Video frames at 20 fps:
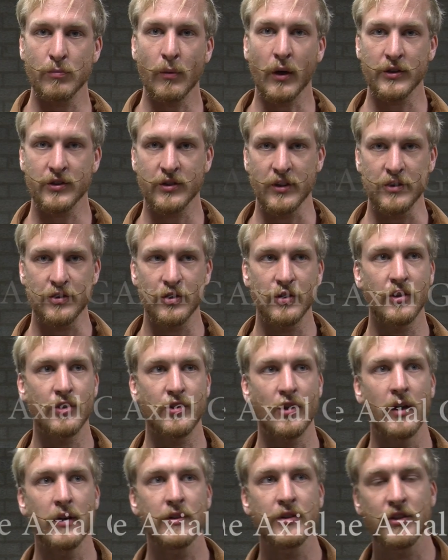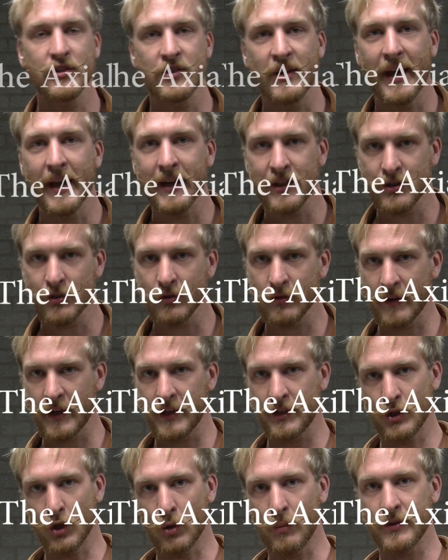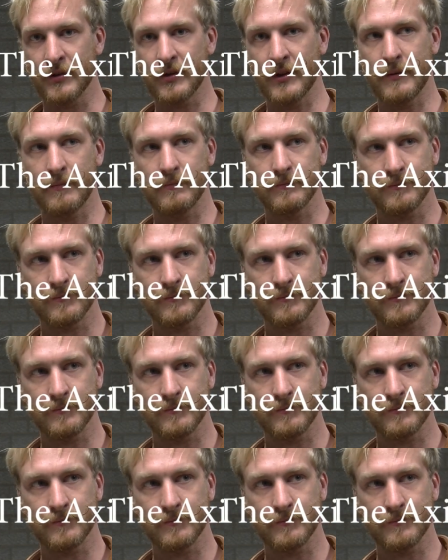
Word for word: smart sensor designs is the axial gradiometer.